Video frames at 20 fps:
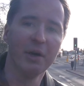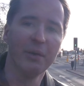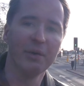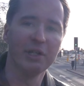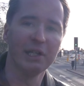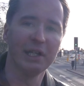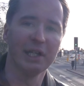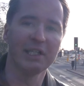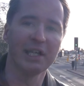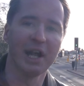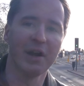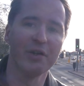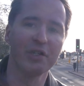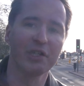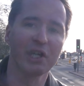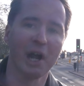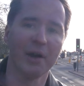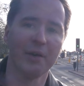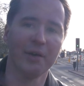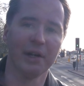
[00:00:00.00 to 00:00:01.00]
which in this area
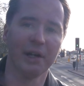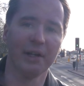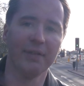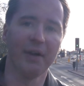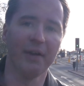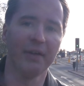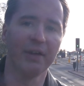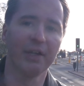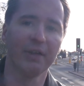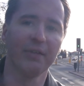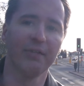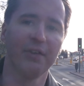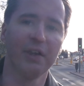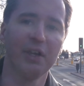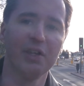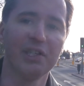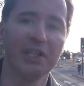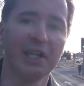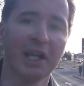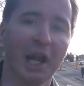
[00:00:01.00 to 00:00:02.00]
is currently very
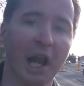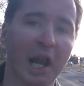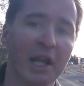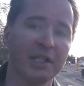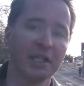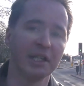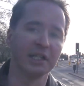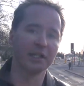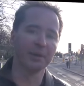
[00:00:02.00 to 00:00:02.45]
confusing and cluttered.